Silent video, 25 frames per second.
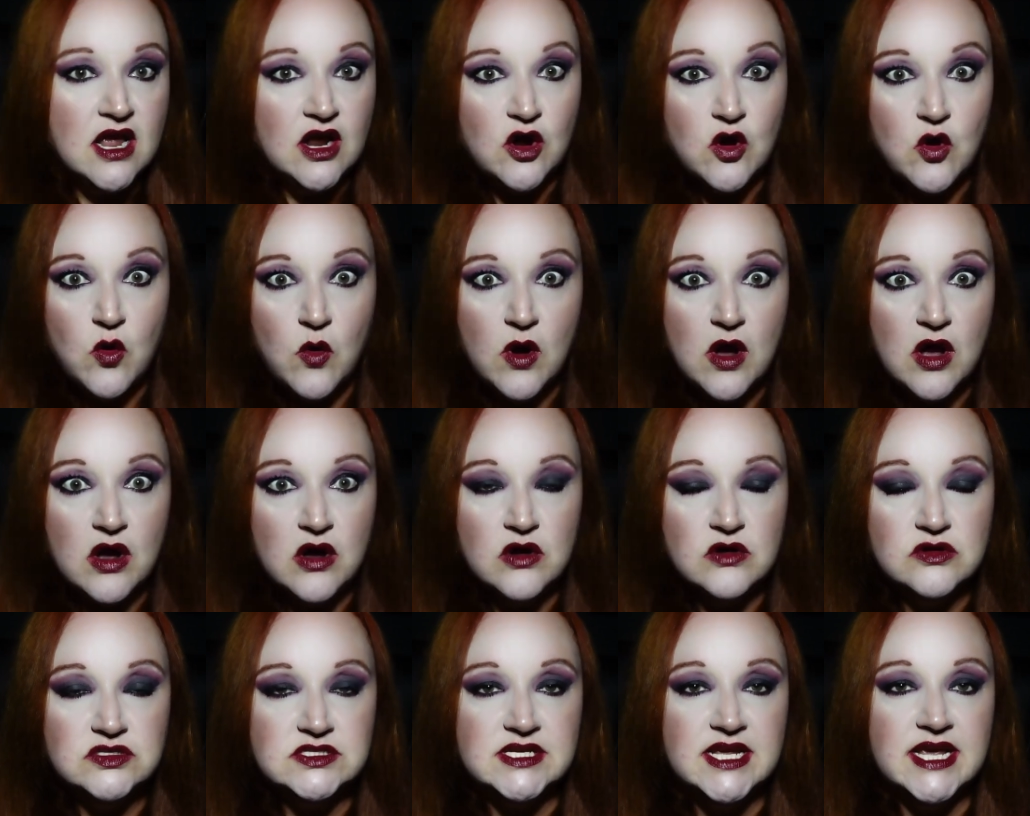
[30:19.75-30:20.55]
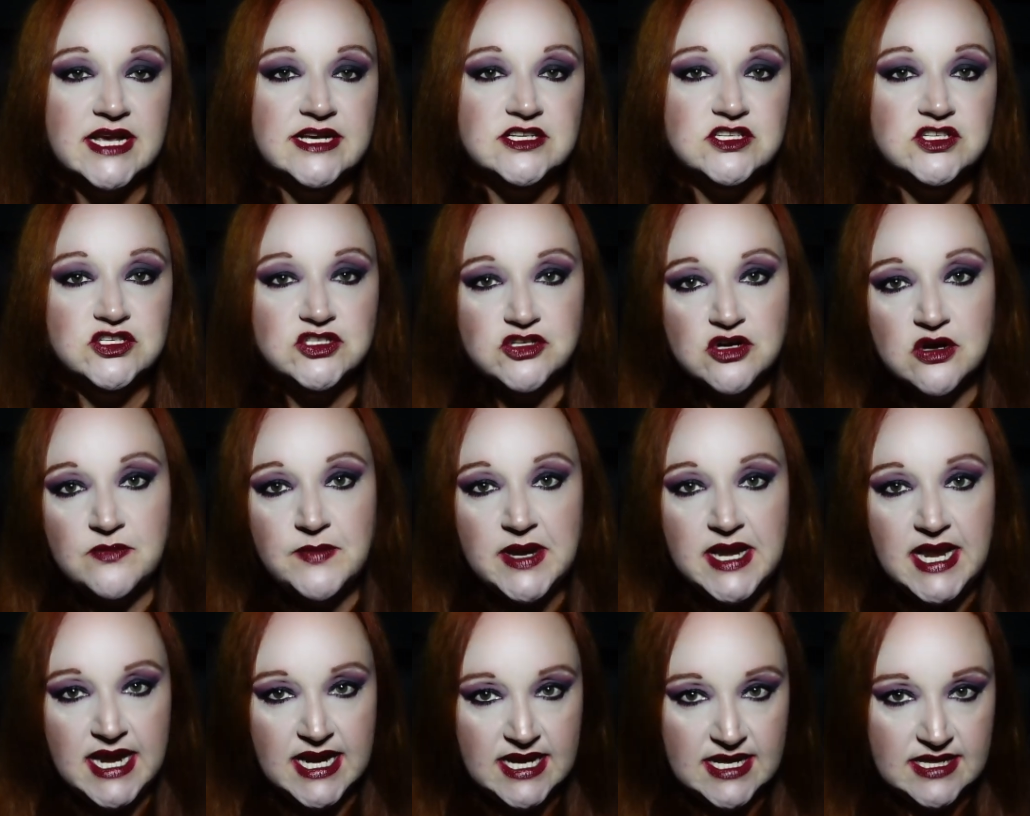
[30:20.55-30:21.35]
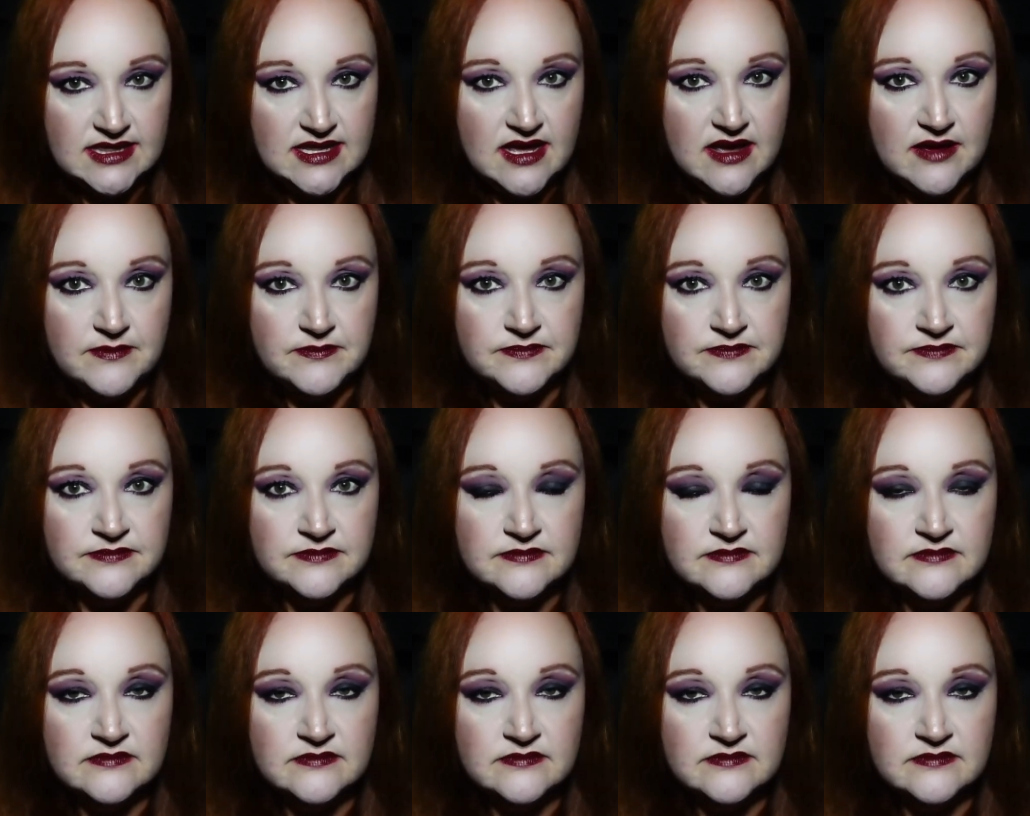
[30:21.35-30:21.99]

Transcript: quote, exterminating them.